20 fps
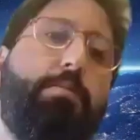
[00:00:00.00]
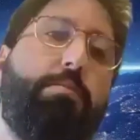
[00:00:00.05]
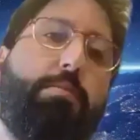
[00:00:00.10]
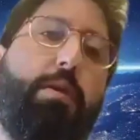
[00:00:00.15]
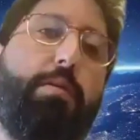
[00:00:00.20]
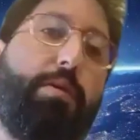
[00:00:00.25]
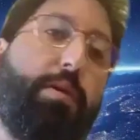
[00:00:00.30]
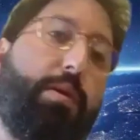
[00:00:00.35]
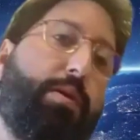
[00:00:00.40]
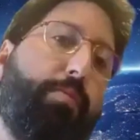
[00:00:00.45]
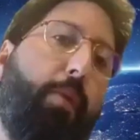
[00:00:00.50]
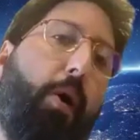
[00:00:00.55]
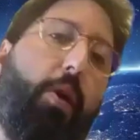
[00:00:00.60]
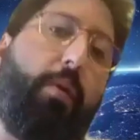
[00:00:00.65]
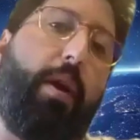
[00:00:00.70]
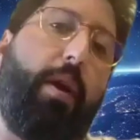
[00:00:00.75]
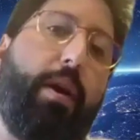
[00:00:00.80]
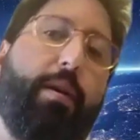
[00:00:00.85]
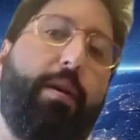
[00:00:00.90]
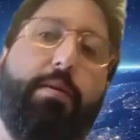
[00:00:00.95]
You know, it's a smart
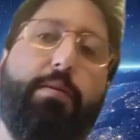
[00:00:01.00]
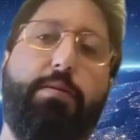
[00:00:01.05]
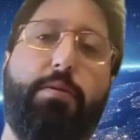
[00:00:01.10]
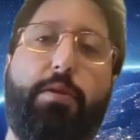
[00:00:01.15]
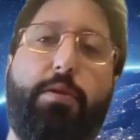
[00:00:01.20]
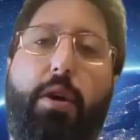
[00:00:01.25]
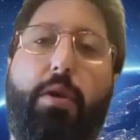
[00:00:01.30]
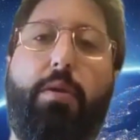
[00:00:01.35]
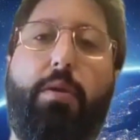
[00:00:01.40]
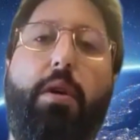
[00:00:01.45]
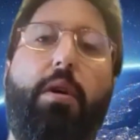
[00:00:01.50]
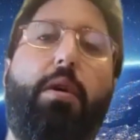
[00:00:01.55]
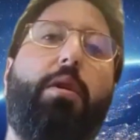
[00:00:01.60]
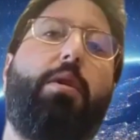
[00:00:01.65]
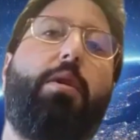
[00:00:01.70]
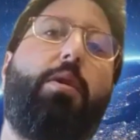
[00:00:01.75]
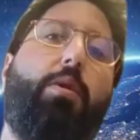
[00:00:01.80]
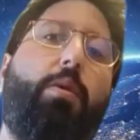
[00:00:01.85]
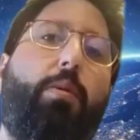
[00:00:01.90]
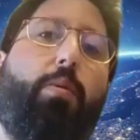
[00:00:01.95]
rig, so
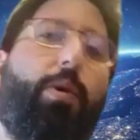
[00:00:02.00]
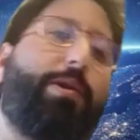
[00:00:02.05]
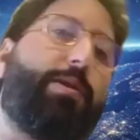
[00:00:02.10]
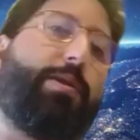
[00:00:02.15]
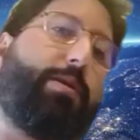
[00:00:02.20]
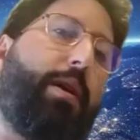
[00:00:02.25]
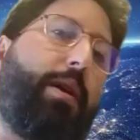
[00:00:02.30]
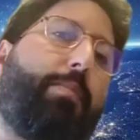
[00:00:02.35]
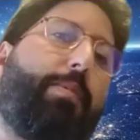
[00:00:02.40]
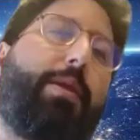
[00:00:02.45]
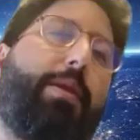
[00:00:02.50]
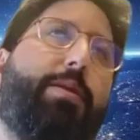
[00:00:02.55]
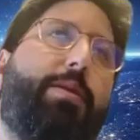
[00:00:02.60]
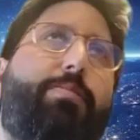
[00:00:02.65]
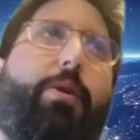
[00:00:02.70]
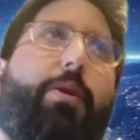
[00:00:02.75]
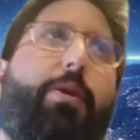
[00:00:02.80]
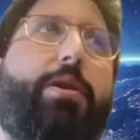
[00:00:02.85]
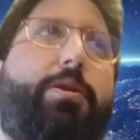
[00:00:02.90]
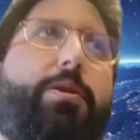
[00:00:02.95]
what's going to be the
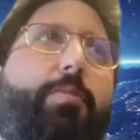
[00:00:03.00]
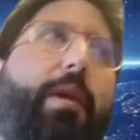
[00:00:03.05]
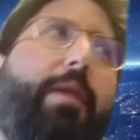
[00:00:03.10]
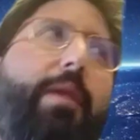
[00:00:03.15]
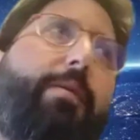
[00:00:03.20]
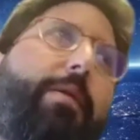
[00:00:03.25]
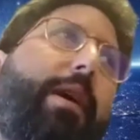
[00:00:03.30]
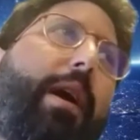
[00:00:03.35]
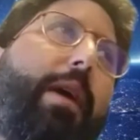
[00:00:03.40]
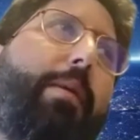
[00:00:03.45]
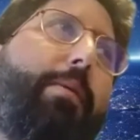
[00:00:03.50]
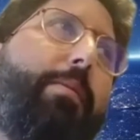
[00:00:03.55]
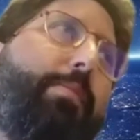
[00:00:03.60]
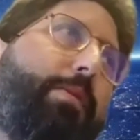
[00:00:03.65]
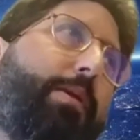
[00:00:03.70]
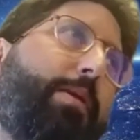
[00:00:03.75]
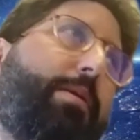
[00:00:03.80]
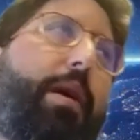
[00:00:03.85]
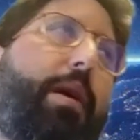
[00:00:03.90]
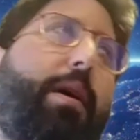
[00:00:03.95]
smartest way for can-
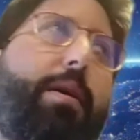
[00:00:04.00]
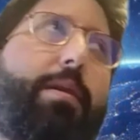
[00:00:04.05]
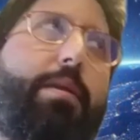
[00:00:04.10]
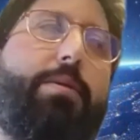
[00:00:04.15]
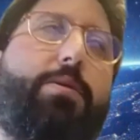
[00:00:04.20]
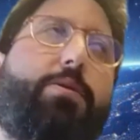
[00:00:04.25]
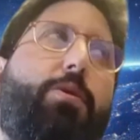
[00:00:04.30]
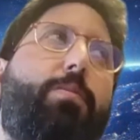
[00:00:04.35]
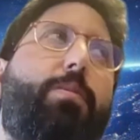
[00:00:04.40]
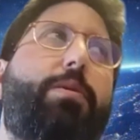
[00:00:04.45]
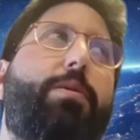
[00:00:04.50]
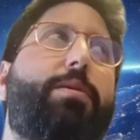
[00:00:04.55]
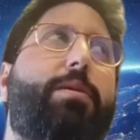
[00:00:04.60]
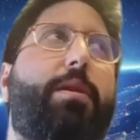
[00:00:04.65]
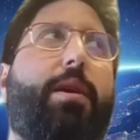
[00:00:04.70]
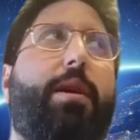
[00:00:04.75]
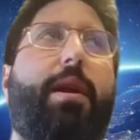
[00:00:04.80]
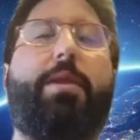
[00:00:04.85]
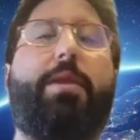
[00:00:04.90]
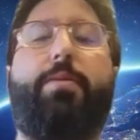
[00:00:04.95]
uh, consumers to
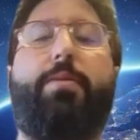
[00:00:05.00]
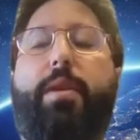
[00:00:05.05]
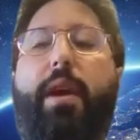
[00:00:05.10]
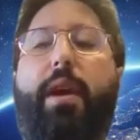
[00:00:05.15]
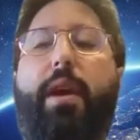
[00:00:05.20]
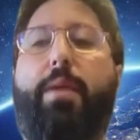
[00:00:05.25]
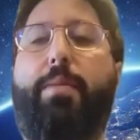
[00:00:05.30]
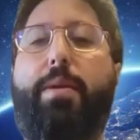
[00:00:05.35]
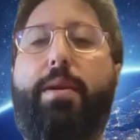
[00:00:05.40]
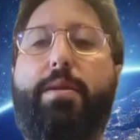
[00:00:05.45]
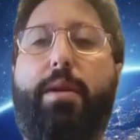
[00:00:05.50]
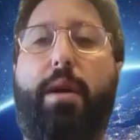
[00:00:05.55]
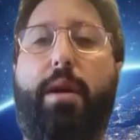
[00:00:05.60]
connect with cannabis